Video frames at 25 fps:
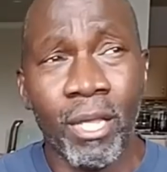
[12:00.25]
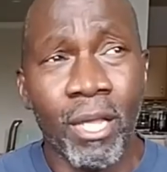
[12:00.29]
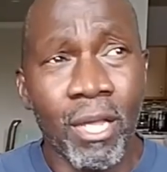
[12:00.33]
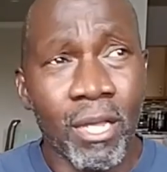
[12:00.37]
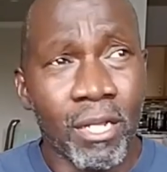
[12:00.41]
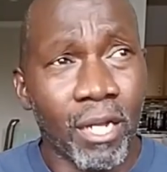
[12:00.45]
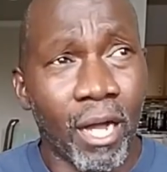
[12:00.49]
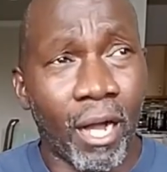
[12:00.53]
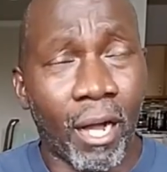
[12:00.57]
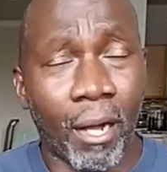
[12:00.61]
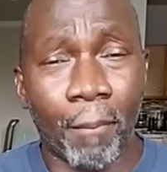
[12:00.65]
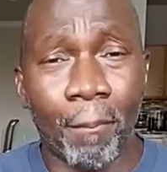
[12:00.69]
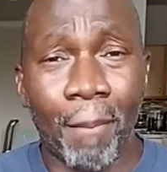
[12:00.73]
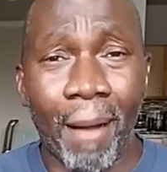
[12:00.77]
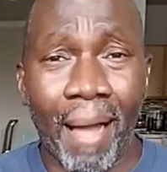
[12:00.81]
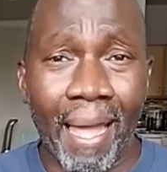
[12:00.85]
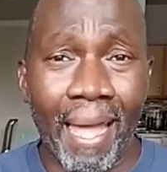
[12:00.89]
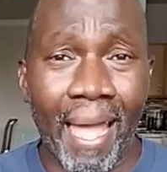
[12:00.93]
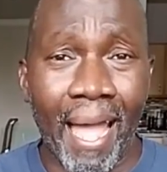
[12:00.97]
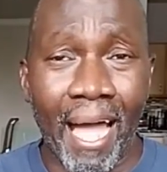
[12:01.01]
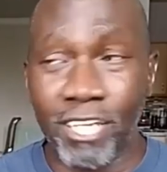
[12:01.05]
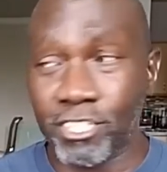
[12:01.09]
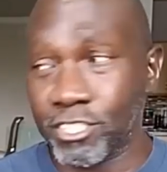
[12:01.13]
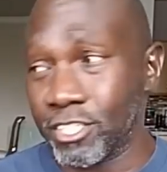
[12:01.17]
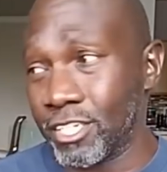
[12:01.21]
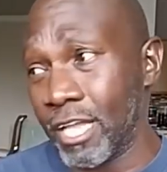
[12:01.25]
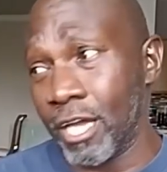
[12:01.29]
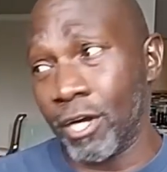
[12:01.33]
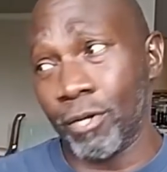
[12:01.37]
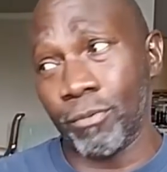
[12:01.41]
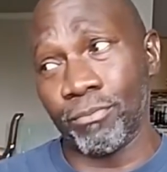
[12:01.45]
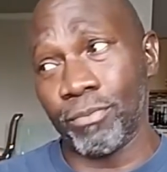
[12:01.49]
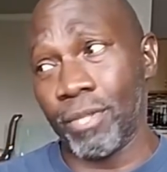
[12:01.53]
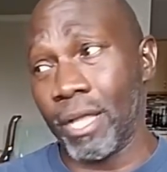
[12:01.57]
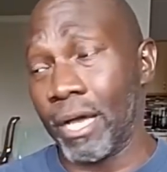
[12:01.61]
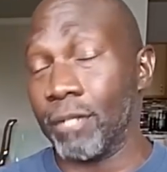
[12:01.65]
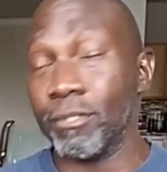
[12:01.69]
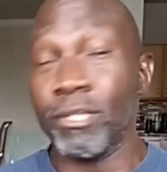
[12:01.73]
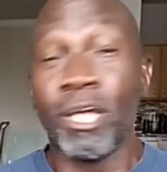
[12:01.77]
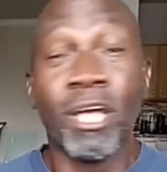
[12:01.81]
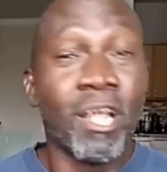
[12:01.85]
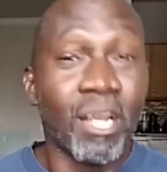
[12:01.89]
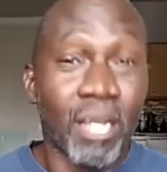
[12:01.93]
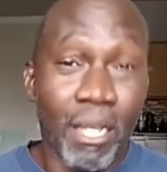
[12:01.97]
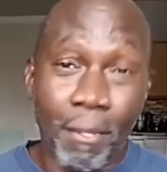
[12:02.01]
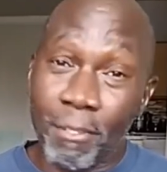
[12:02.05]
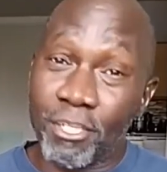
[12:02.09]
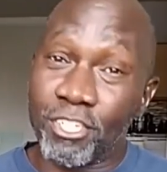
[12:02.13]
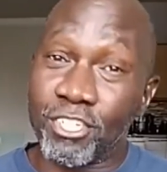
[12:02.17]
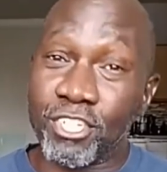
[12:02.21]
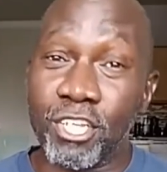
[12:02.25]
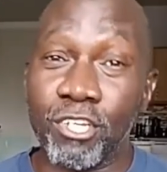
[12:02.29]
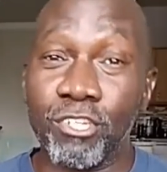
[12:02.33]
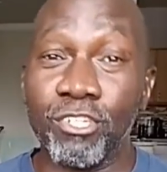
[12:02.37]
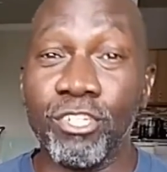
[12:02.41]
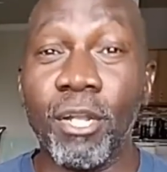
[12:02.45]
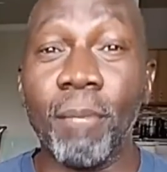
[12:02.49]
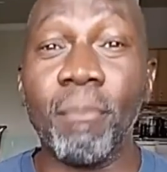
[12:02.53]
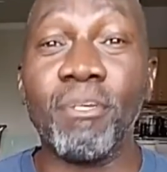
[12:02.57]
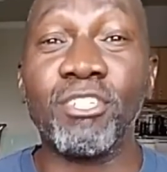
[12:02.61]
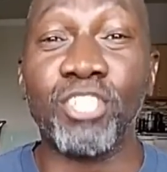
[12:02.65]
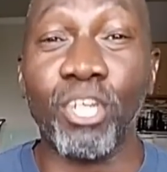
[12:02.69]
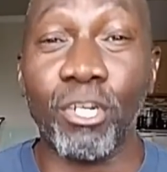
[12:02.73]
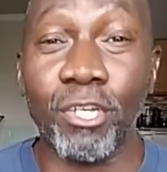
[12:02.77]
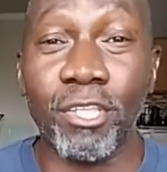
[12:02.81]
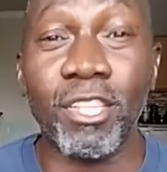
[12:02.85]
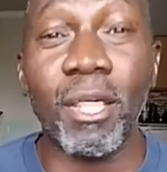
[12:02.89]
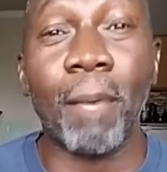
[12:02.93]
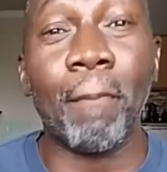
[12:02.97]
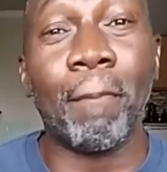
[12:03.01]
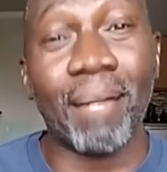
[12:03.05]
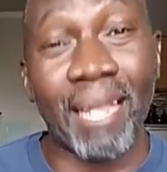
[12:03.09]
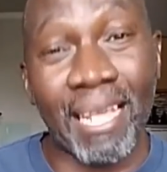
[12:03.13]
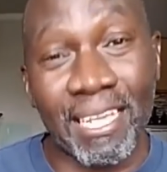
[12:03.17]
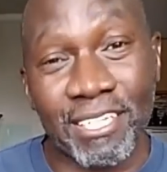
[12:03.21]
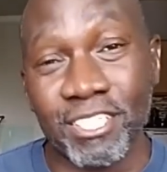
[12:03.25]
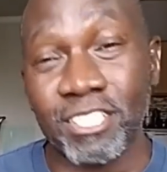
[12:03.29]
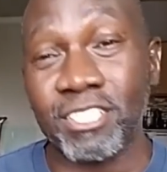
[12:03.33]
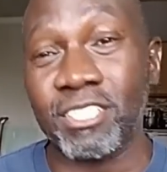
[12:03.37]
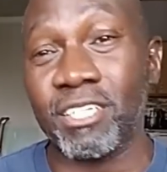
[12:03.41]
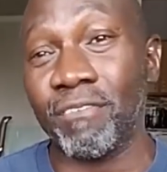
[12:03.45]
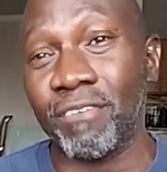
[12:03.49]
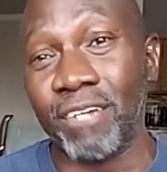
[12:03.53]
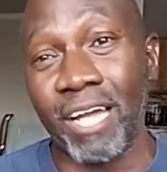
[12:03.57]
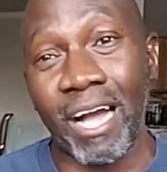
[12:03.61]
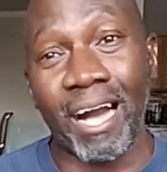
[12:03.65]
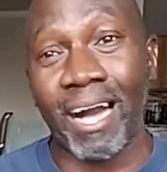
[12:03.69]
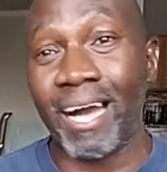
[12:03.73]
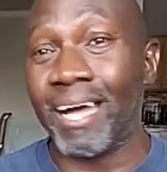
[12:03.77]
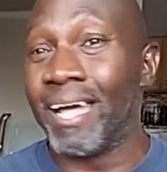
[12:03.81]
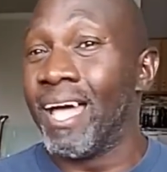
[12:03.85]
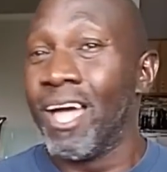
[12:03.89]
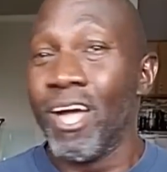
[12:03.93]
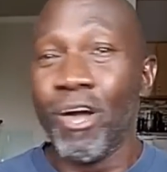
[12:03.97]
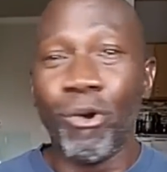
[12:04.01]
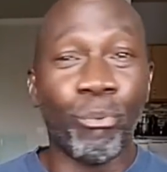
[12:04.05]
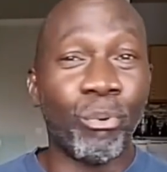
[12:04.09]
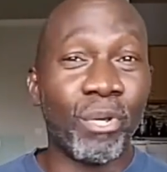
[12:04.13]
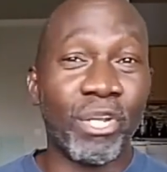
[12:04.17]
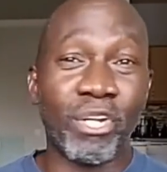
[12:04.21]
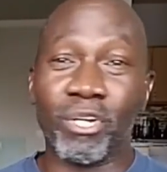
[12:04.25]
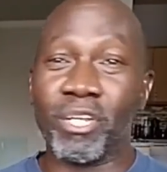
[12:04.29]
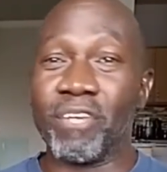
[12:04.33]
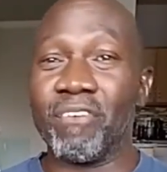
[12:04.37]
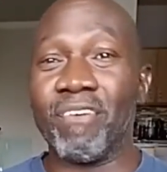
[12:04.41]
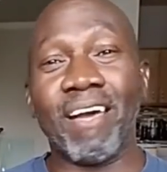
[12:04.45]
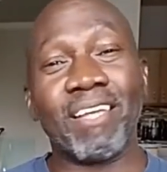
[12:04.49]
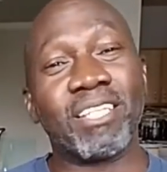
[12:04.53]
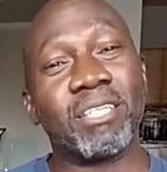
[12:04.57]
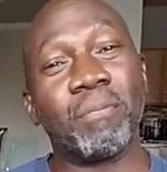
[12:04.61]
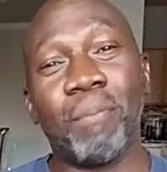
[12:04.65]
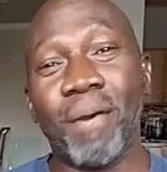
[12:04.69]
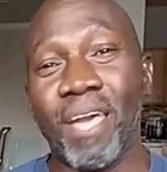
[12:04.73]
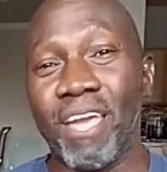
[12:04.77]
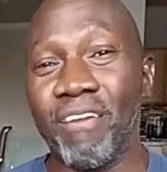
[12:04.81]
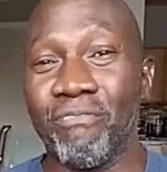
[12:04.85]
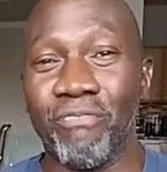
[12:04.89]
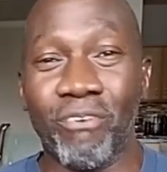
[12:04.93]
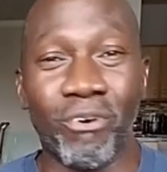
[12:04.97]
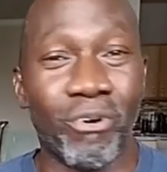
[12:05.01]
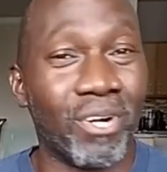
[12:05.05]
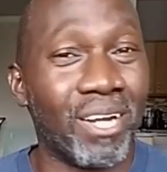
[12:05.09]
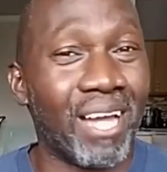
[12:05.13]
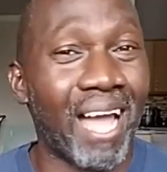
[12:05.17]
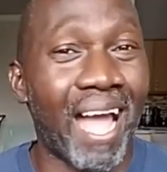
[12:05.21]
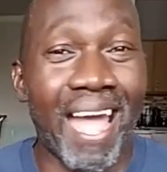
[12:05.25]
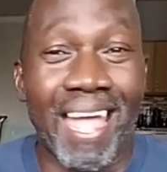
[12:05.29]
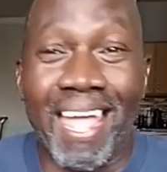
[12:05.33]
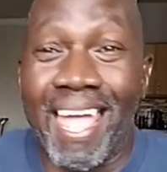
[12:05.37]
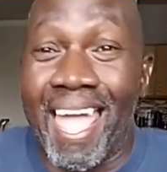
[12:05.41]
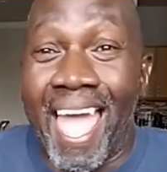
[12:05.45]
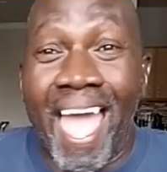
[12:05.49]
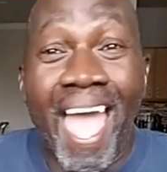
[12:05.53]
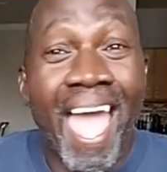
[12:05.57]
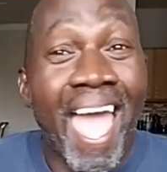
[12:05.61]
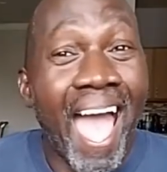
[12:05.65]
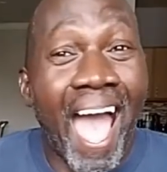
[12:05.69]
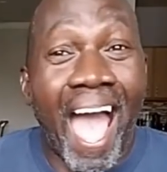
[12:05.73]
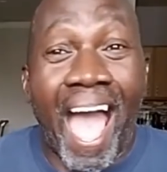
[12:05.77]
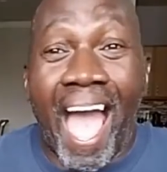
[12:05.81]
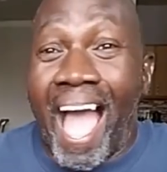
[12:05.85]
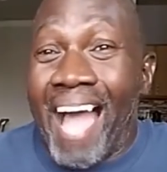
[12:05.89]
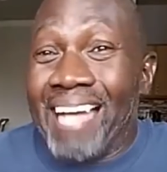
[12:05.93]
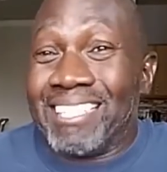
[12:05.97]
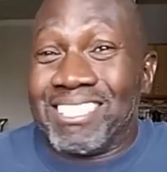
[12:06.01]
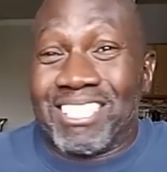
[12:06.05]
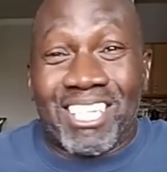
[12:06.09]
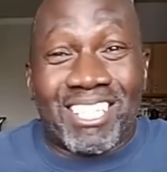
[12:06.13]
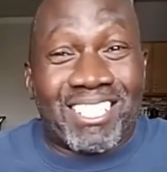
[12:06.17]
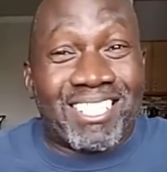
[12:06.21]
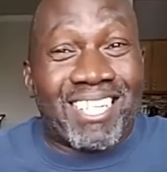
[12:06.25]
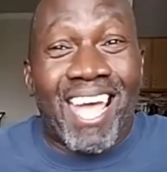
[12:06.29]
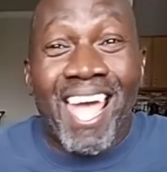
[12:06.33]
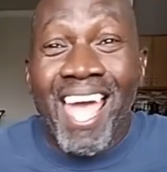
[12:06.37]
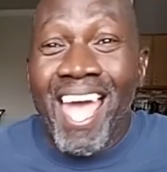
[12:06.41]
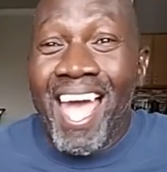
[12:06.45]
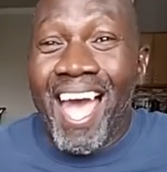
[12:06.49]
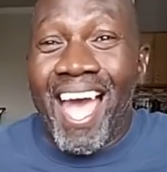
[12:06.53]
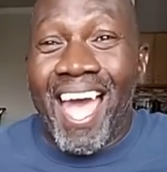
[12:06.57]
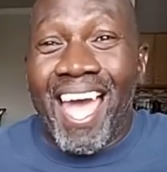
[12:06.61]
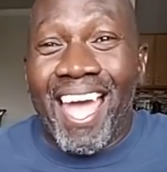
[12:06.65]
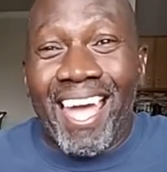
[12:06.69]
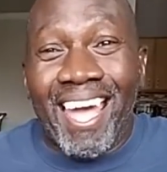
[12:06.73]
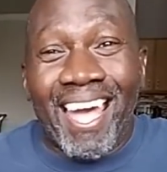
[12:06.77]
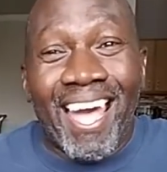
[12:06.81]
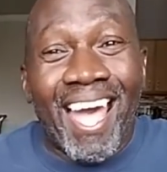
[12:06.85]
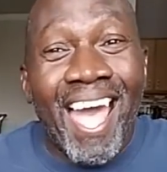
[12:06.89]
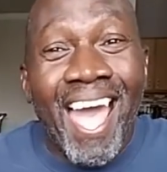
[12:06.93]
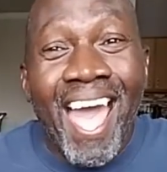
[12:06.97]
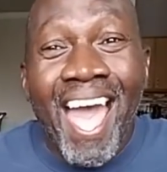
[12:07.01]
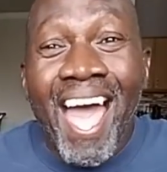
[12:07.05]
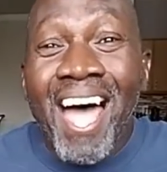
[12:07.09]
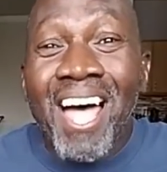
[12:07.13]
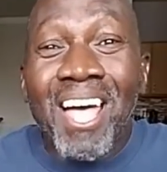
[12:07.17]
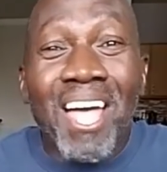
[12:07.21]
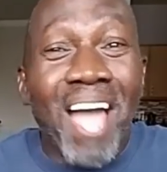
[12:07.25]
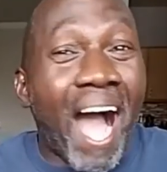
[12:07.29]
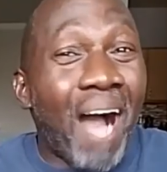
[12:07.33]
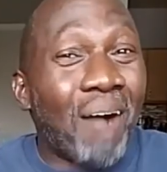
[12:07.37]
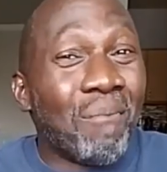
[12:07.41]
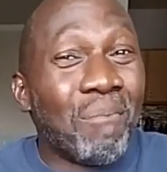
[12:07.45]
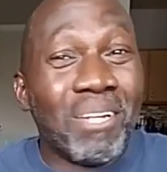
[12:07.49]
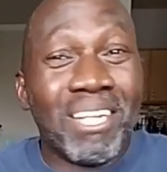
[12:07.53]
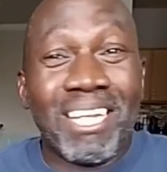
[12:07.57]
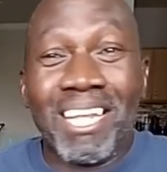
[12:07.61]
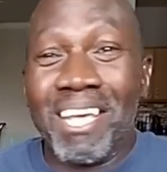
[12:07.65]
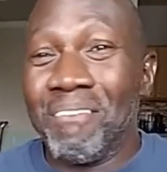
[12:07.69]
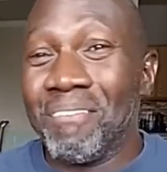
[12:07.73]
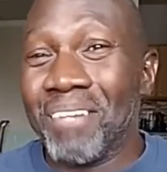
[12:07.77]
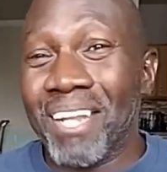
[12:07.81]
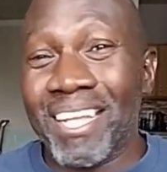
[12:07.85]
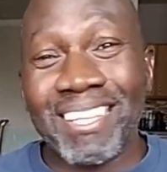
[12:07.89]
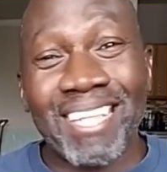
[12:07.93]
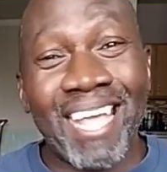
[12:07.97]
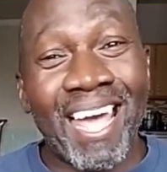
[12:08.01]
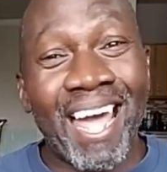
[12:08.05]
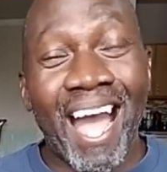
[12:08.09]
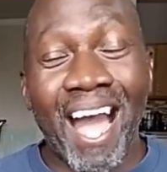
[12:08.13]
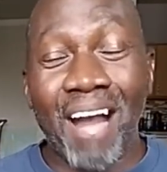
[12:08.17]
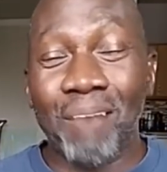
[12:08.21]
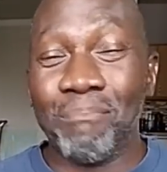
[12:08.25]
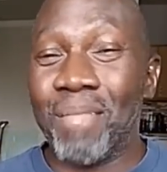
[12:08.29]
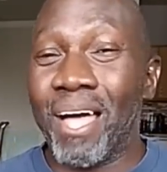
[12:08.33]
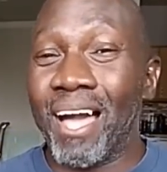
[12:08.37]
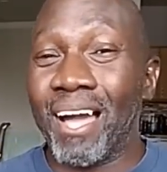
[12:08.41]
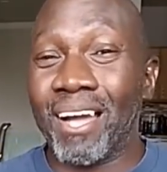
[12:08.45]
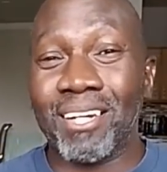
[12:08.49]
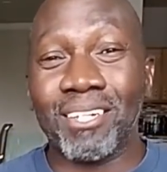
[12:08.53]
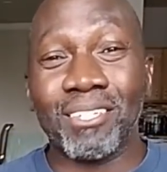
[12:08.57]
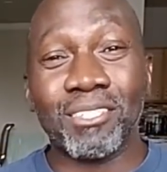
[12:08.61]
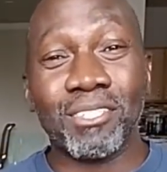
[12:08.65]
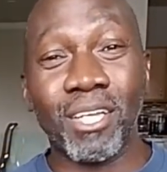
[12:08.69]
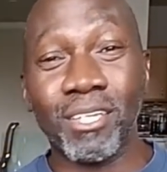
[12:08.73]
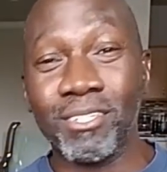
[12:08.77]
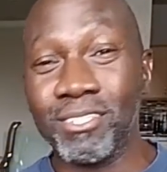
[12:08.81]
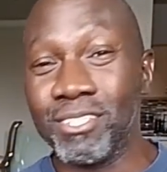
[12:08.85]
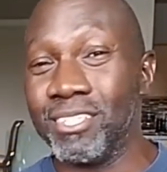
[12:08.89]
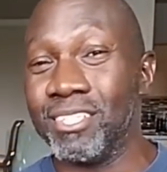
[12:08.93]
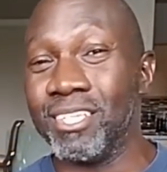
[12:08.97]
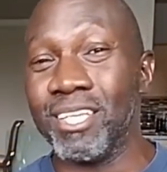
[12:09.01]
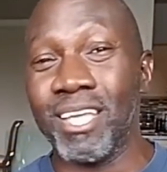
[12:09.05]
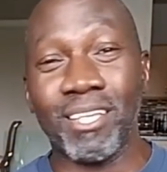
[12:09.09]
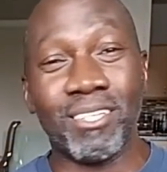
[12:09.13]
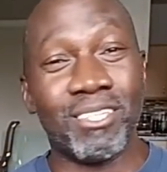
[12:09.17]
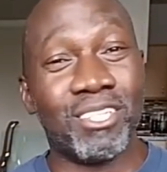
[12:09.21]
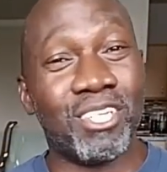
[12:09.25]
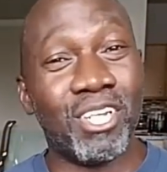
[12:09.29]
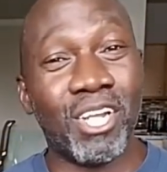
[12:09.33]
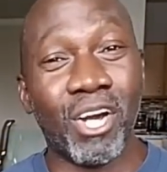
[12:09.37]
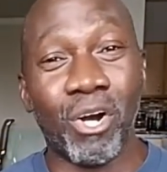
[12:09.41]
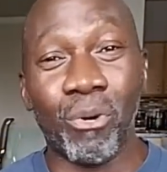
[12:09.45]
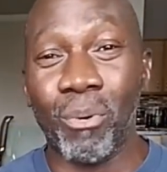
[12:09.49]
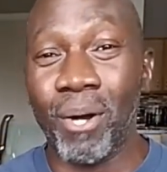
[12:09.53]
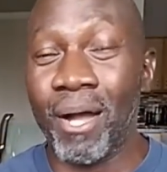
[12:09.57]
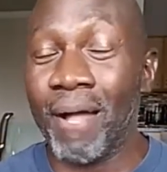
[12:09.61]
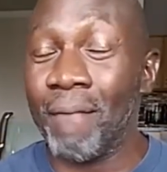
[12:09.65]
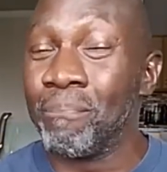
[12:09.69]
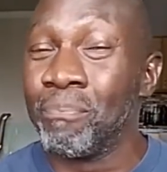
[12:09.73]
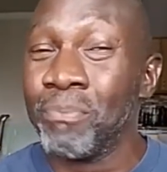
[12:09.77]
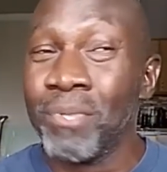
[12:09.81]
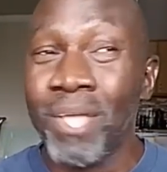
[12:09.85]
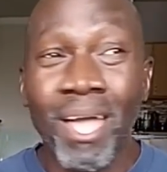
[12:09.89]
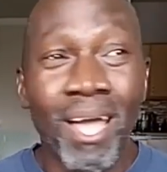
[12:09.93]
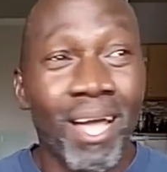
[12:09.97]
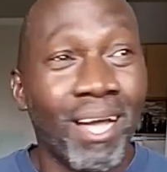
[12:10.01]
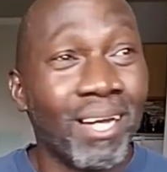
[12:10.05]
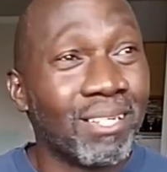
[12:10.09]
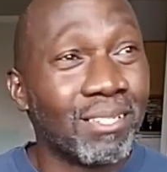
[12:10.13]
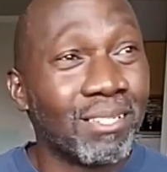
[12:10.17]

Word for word: we uh, buy a house. And now, now, let me see you. Let me show you the blessings of God. We don't even have to pay for it. I, I just, I'm going to leave it at that. I'm not going to, you, you know what?